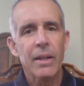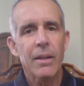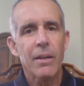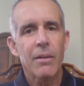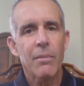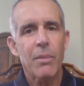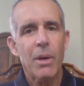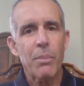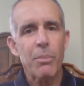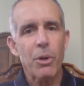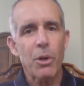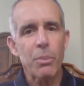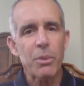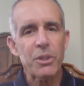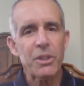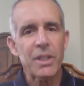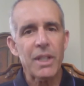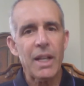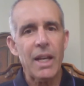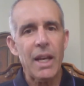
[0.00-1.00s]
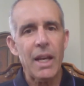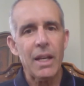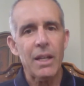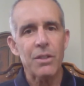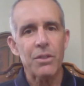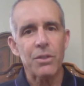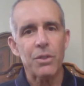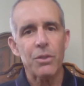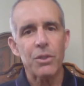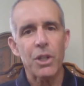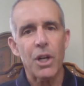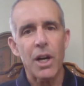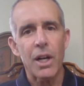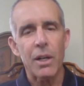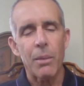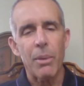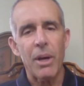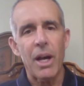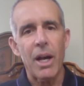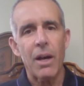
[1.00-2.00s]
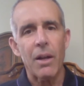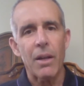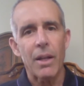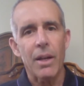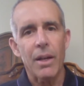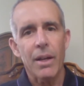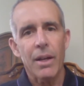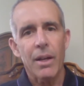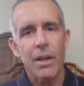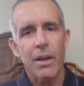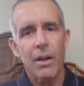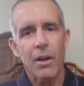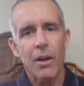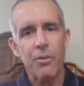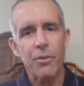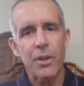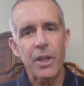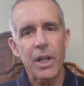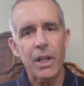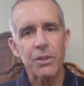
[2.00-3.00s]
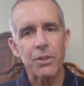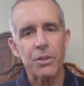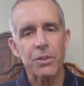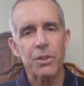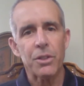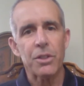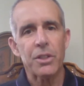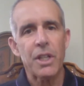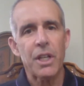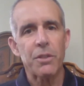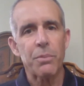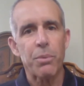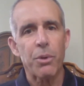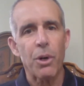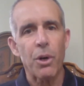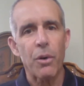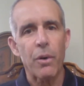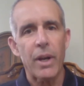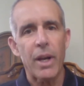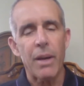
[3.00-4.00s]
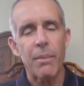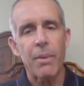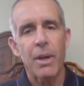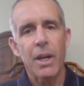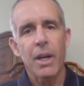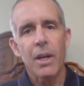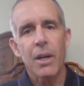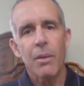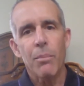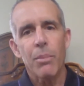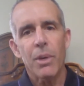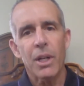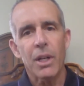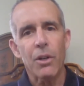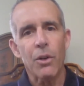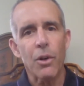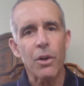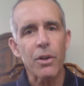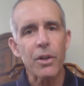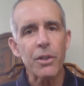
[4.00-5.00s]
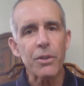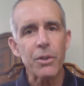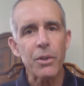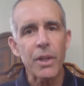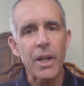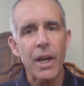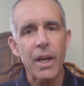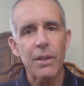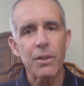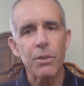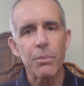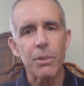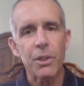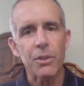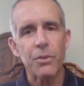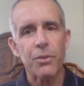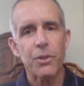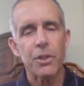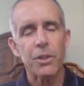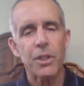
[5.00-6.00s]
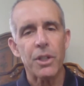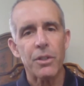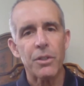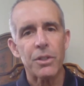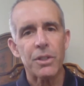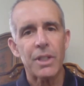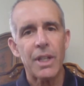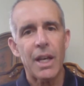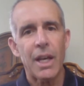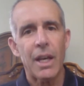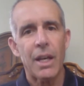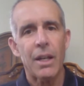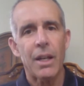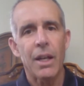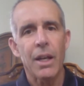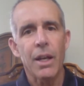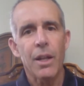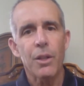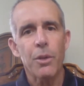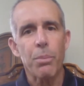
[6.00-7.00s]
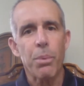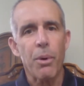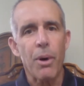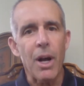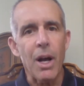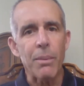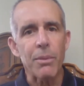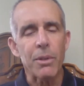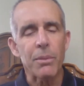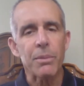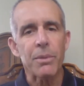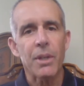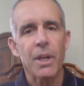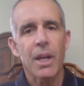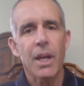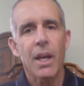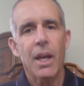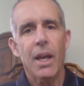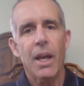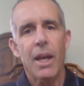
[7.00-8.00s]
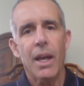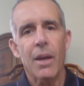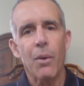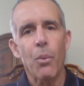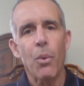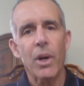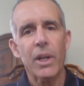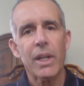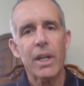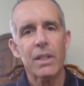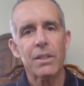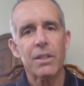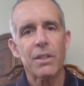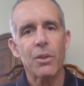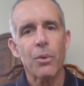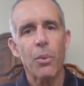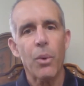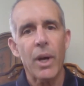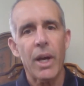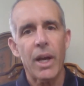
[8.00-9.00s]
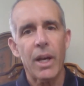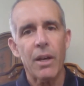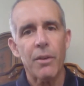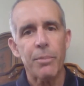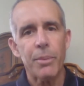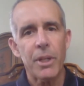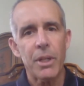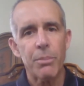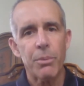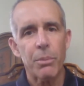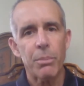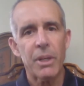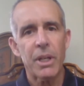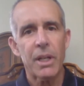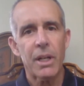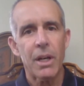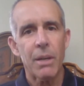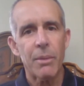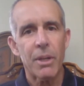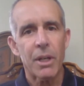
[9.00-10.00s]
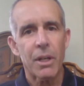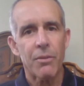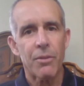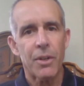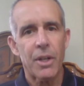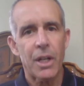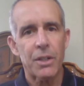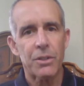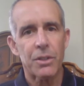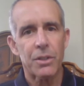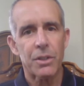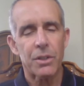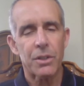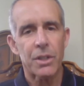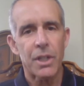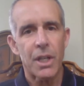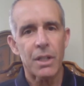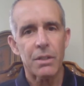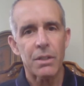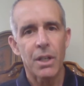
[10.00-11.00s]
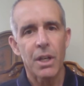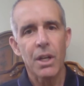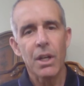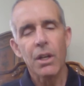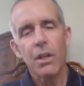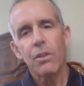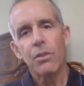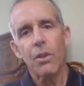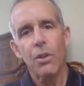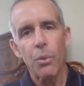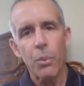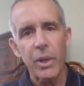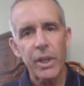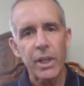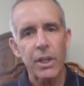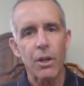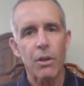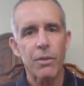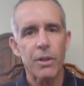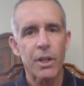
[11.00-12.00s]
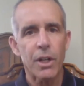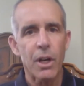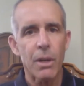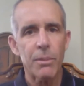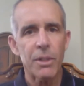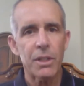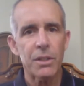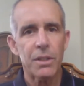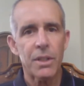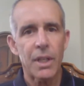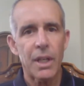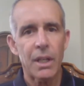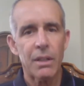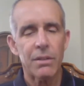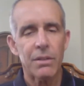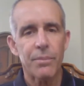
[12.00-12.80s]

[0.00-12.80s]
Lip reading: My purpose today is to talk about our financial success program, but in order to do that, you must first understand the problems and what gets in the way of people becoming a financial success so that we can overcome these things